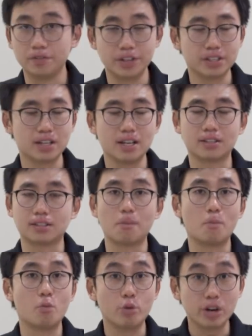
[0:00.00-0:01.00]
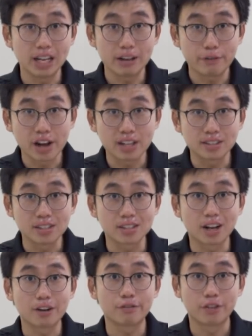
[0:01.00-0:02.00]
This is some really fancy
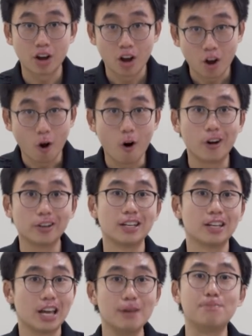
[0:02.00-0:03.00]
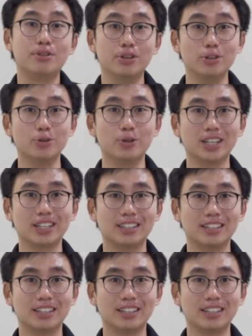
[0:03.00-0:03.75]
stuff on a Perodua.